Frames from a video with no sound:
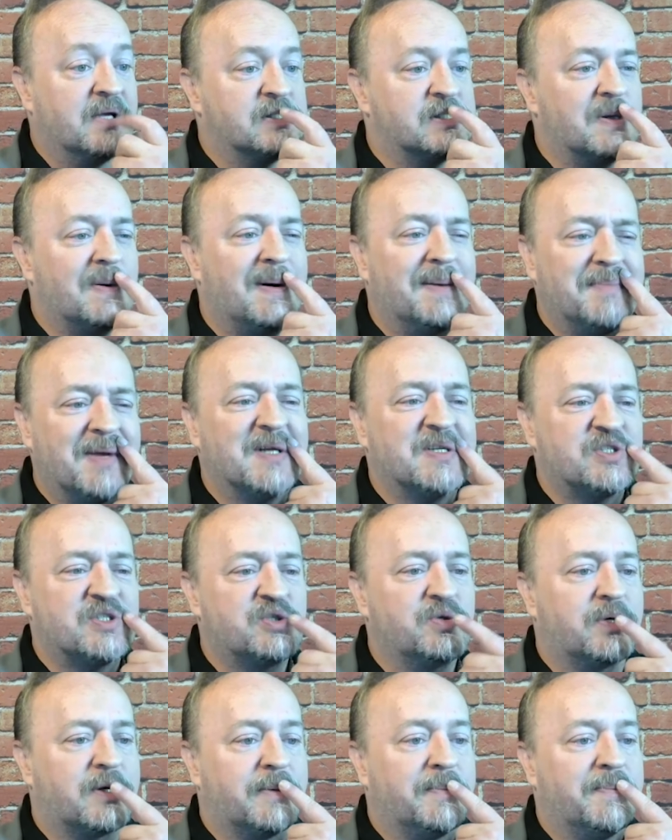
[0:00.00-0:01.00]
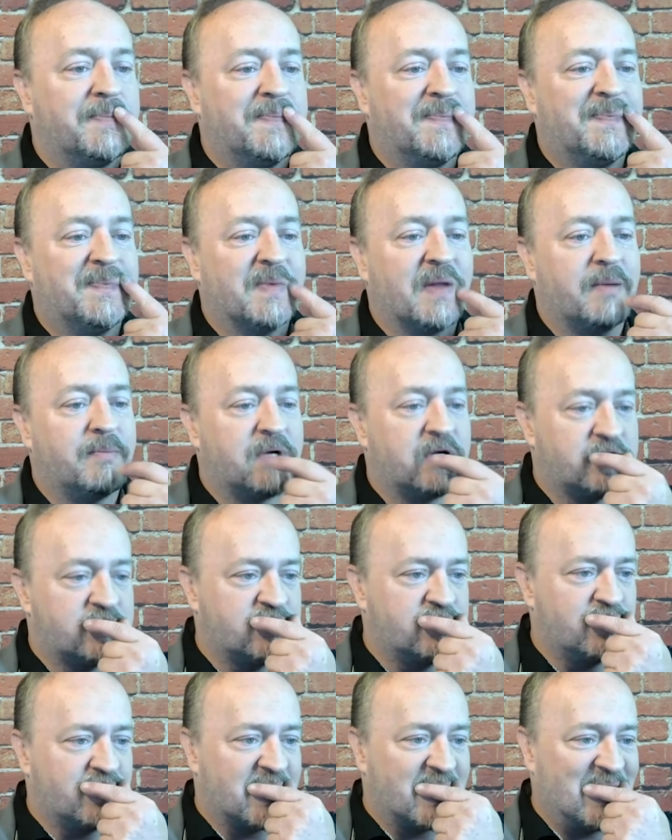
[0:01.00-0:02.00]
So I'm not sure. I'm not
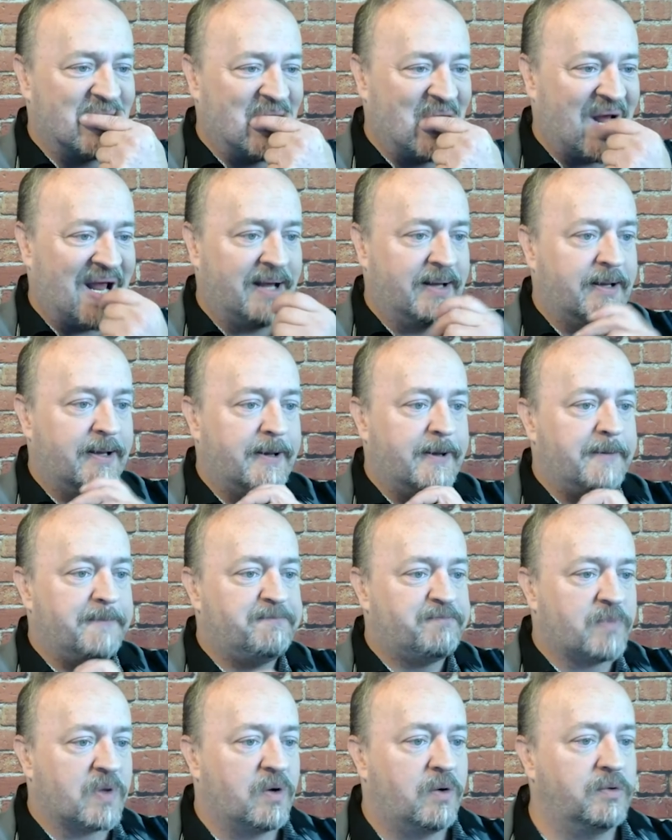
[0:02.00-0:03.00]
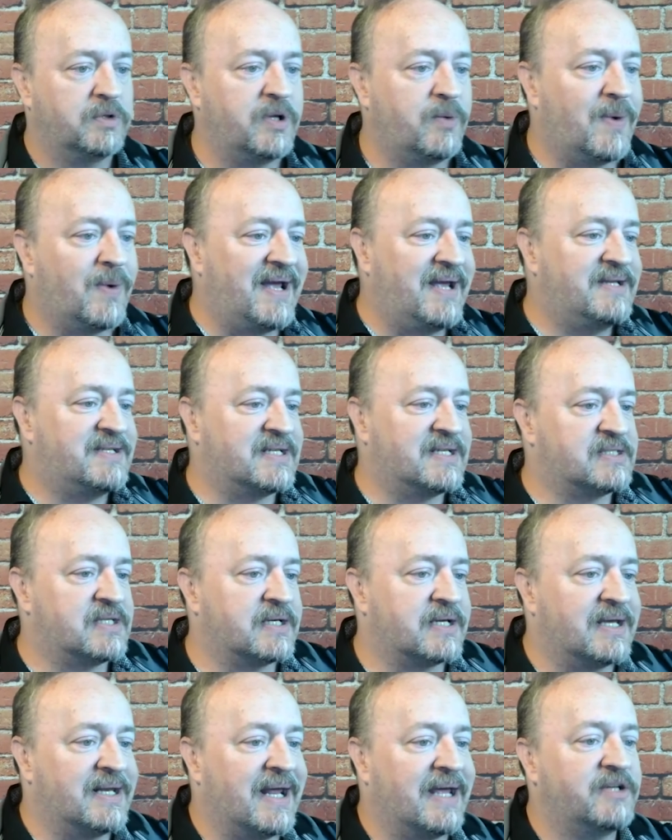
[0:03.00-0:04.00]
sure. Only way
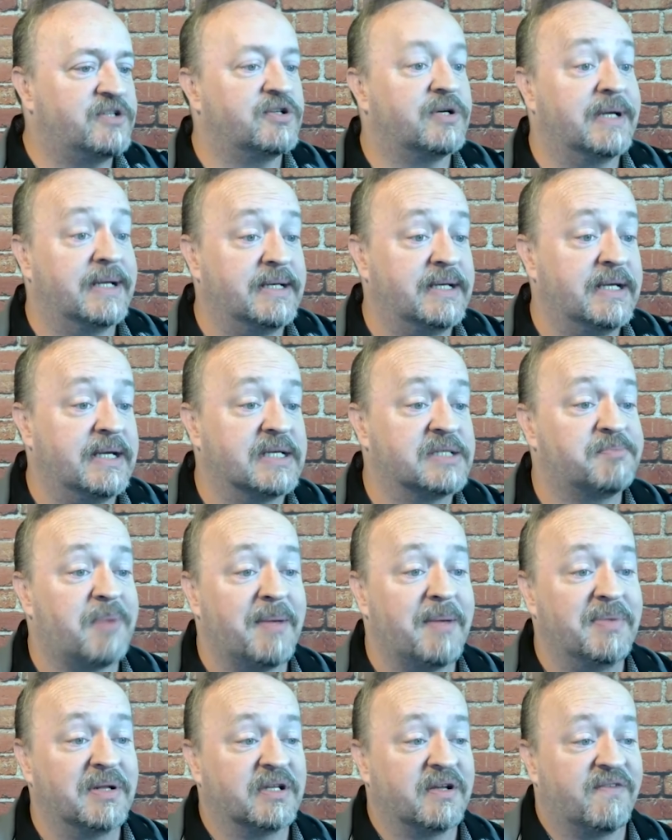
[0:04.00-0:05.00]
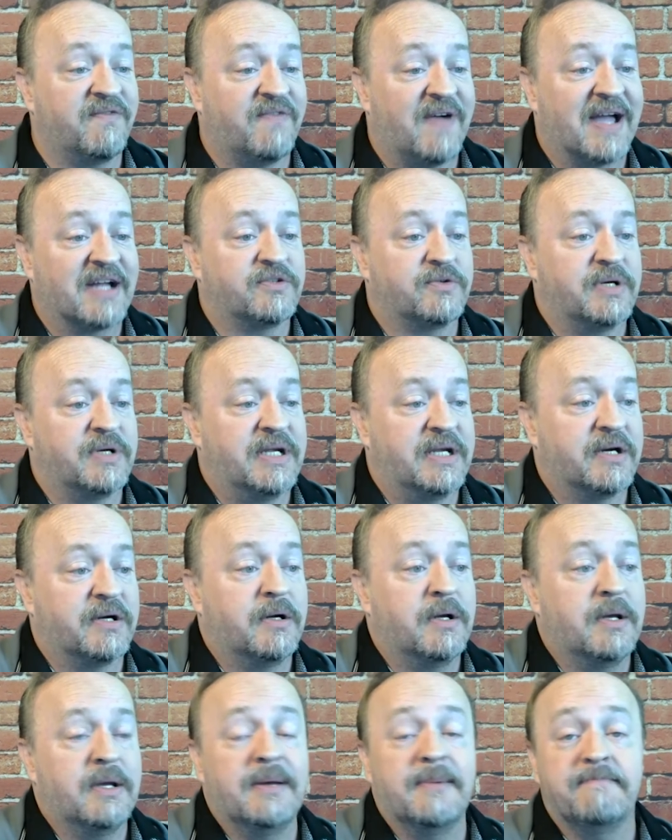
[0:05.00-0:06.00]
Tesla can enter India is by building a factory
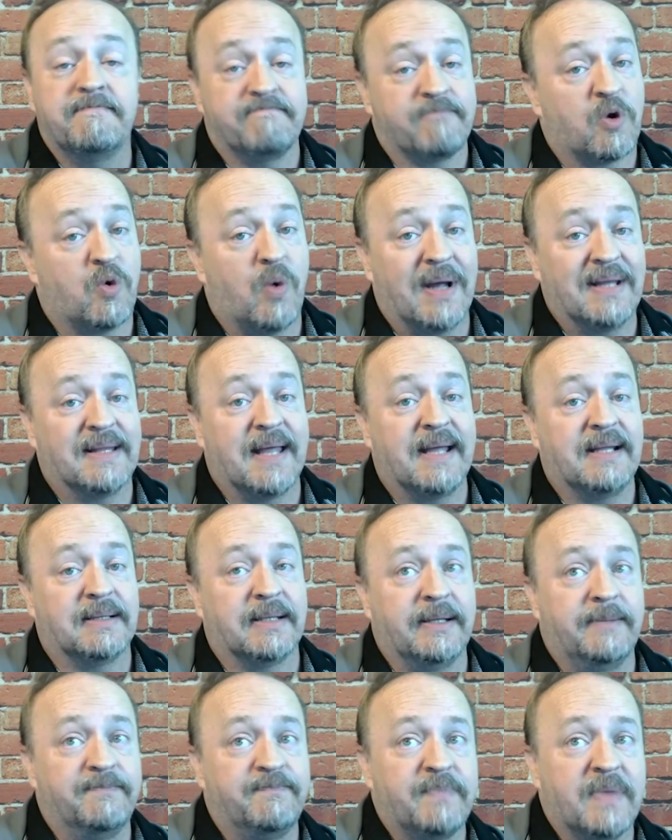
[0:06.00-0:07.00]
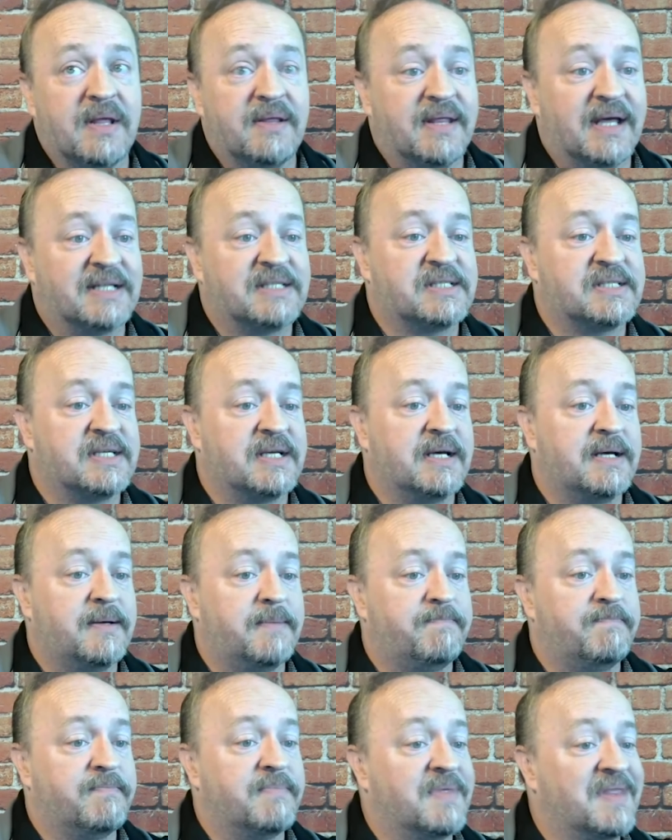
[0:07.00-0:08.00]
here. Quite likely. That's
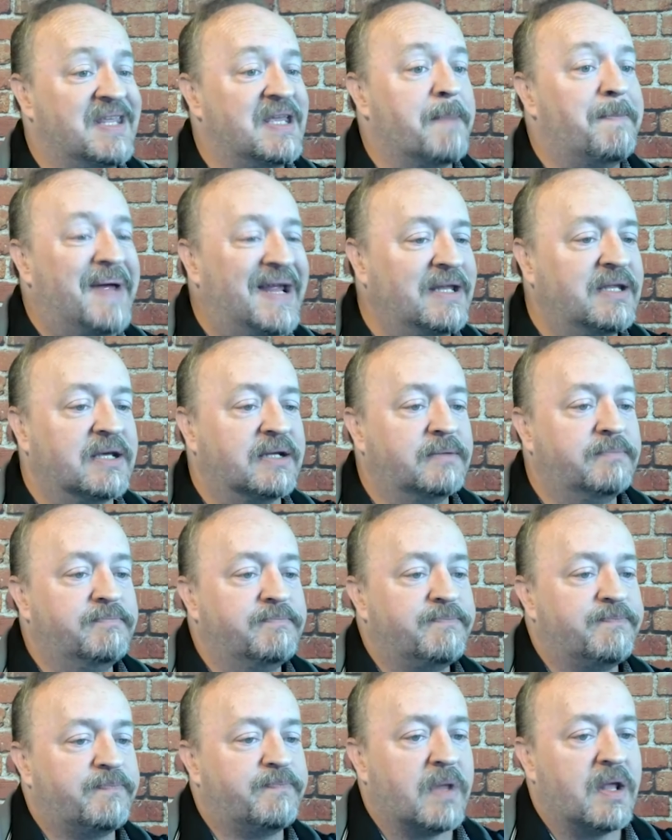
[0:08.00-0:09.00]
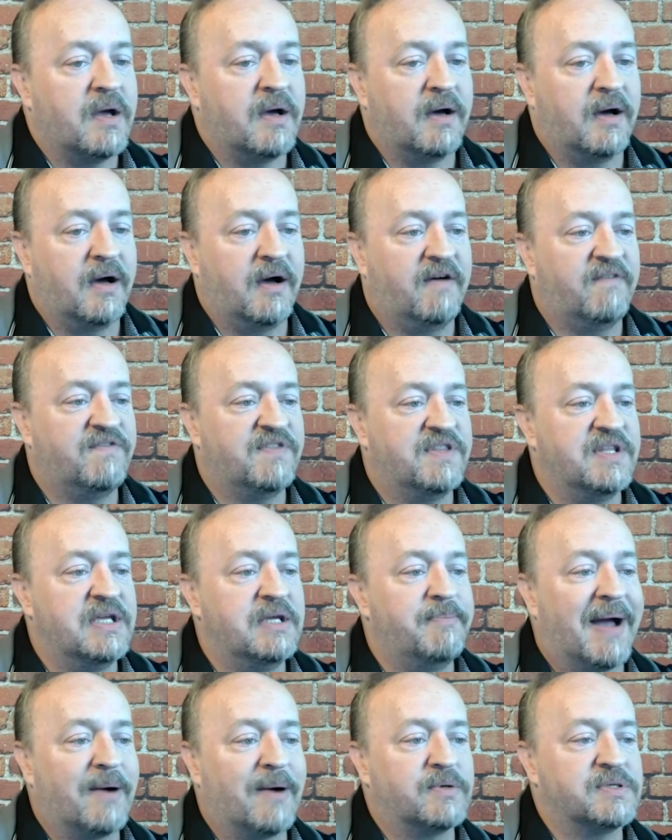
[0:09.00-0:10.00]
uh, the opinion of
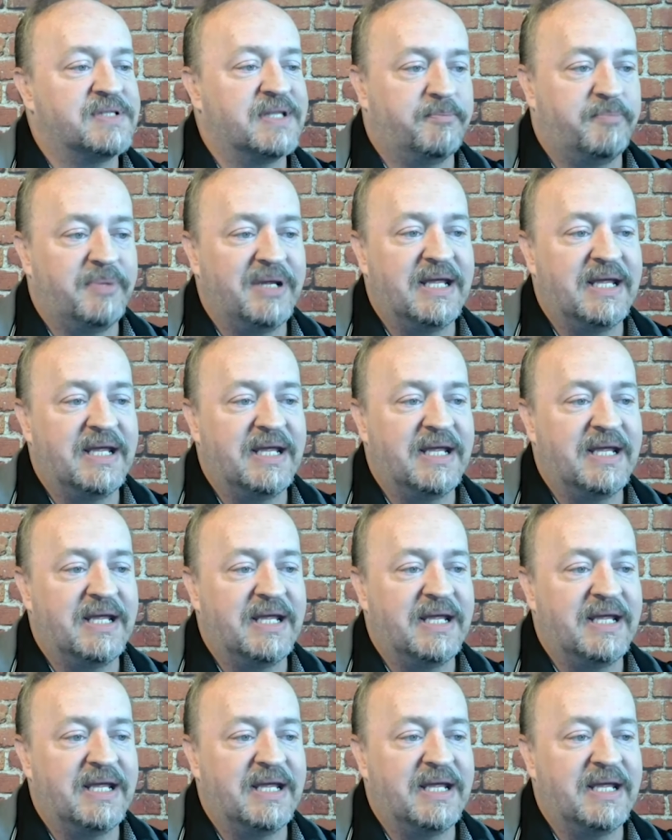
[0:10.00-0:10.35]
the powers that